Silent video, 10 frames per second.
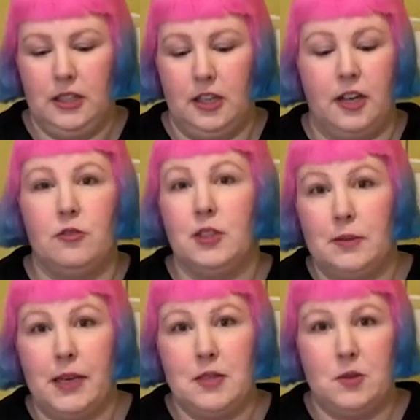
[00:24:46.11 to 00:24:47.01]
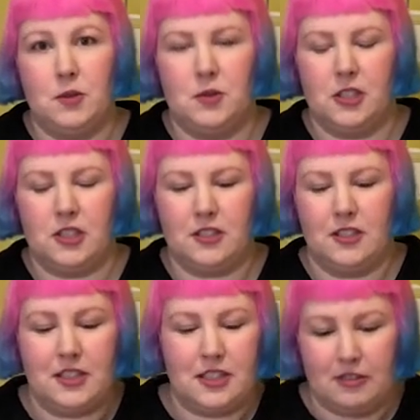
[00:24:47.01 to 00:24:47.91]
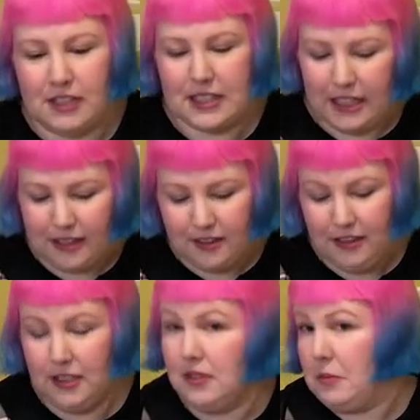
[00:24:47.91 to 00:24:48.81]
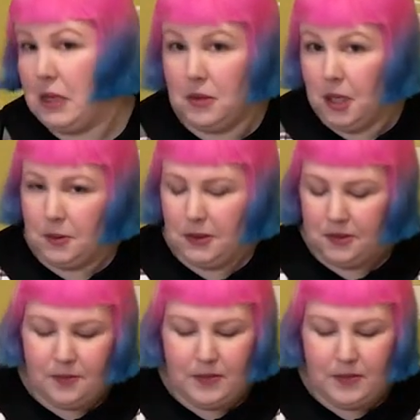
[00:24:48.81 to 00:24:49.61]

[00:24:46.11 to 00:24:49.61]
Kind of really makes me want to watch the series again. maybe I will.